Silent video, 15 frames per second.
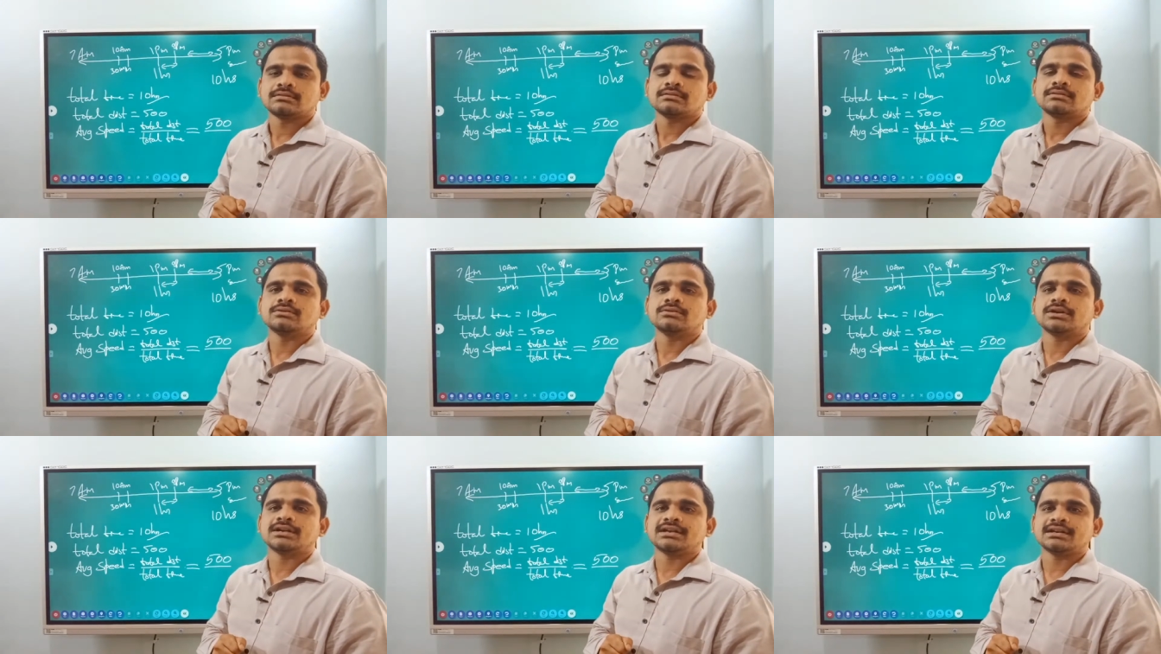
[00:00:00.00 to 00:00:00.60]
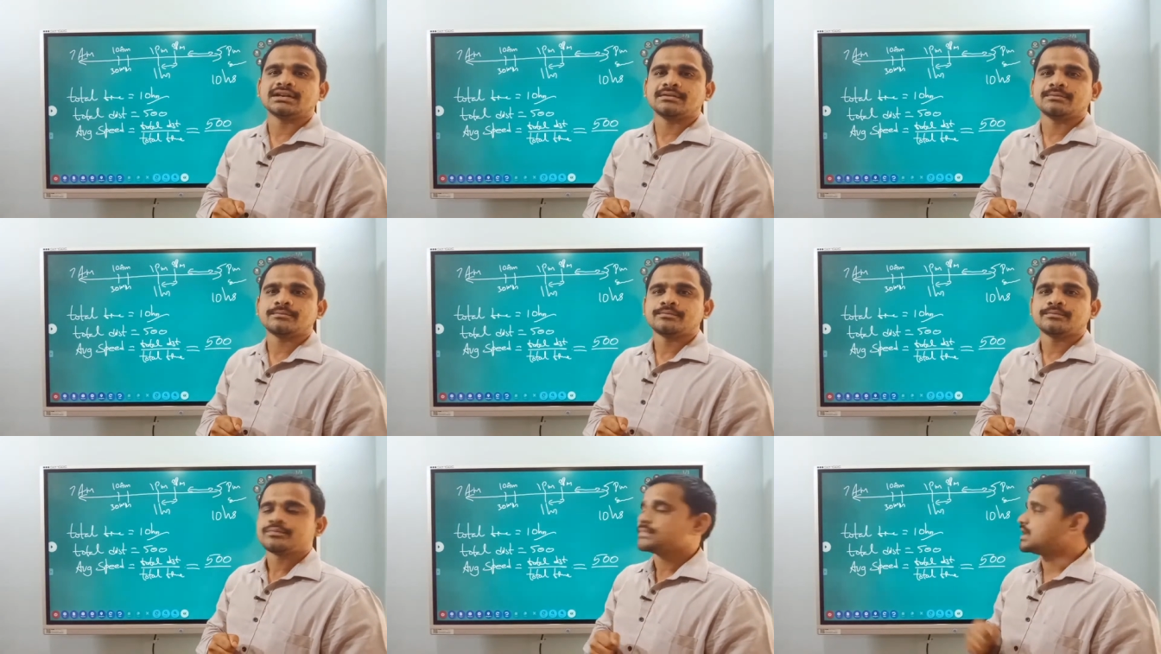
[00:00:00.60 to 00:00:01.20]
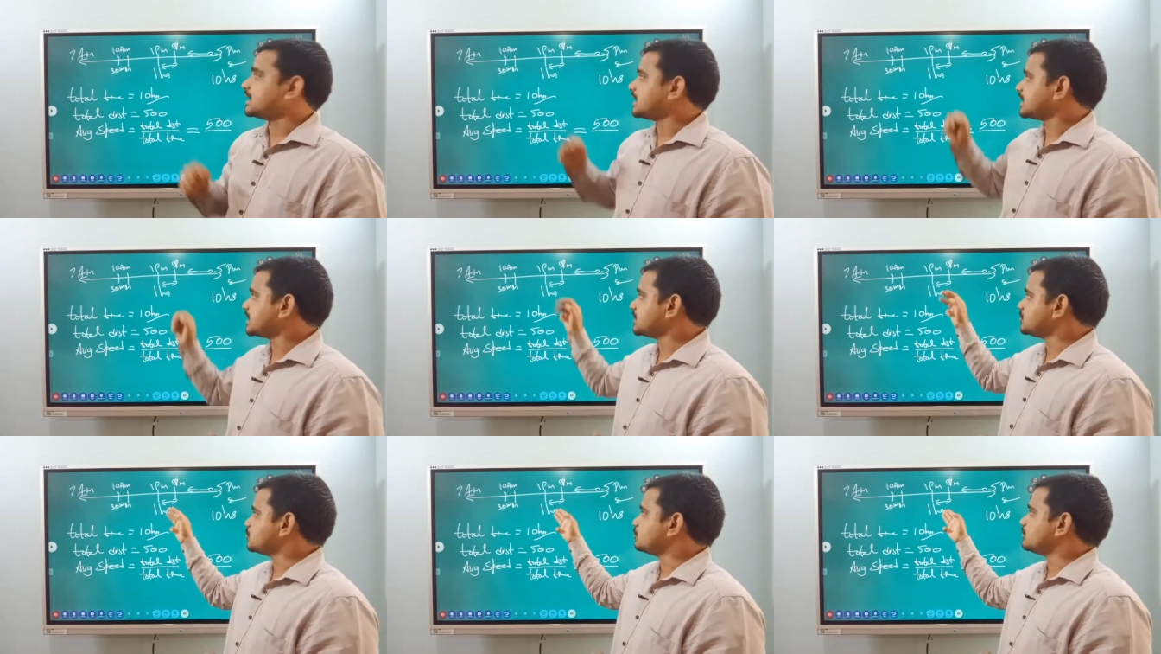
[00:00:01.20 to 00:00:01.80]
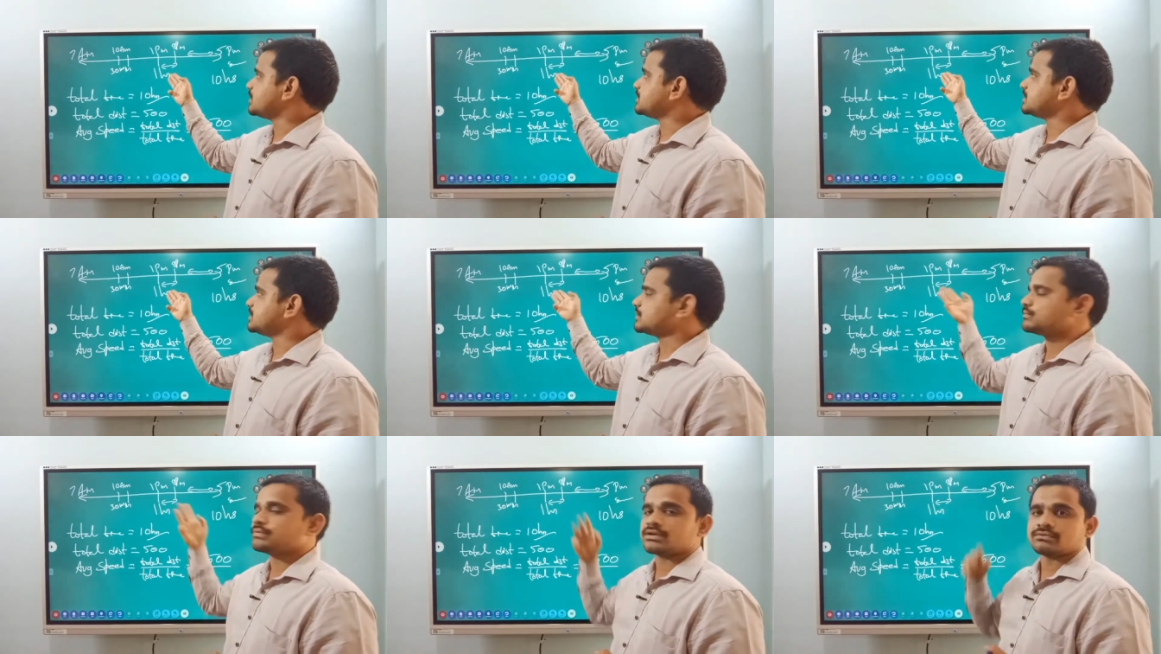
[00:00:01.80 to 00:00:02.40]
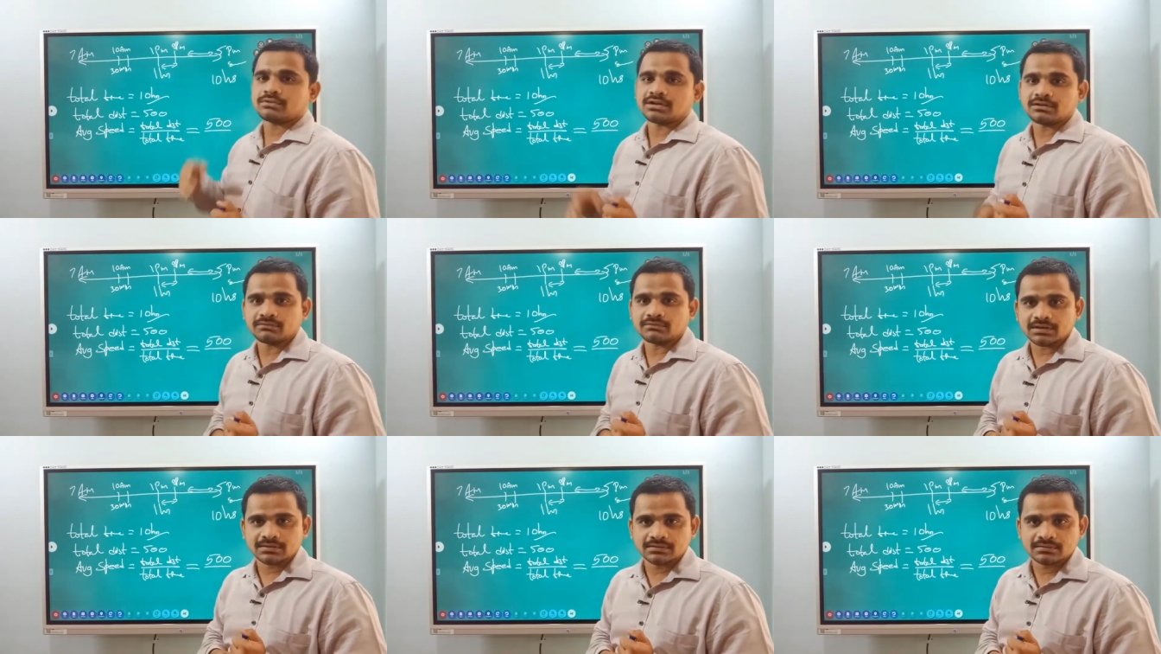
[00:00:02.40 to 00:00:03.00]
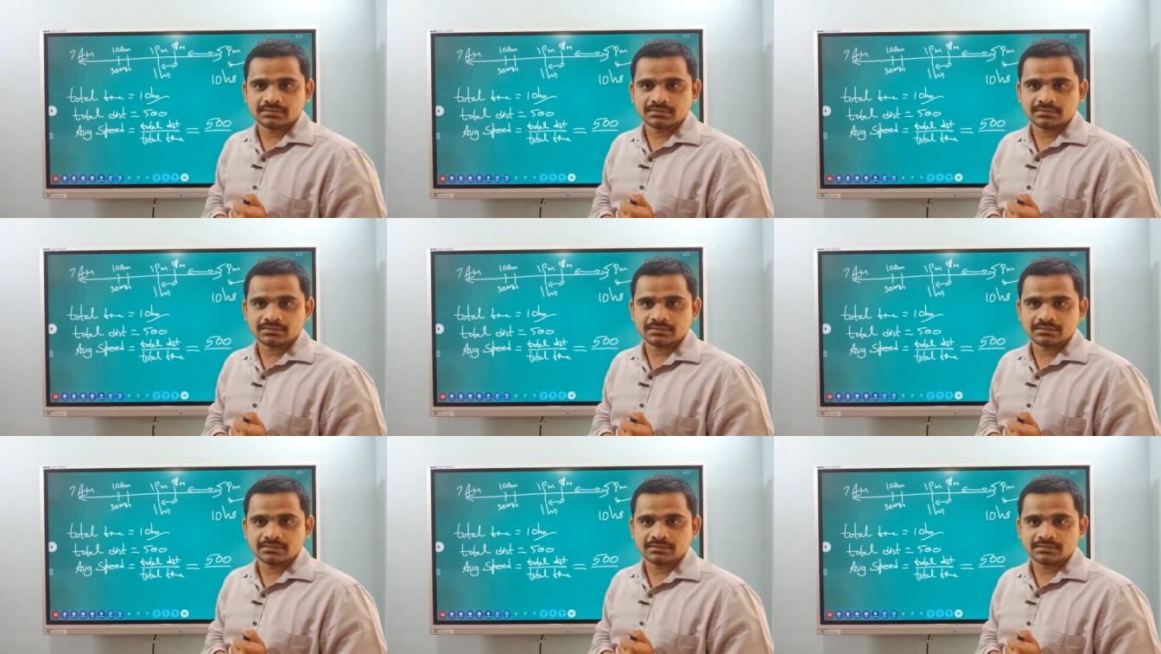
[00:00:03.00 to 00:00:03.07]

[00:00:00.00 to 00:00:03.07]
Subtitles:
Got it? And again you will wait here for 1 hour.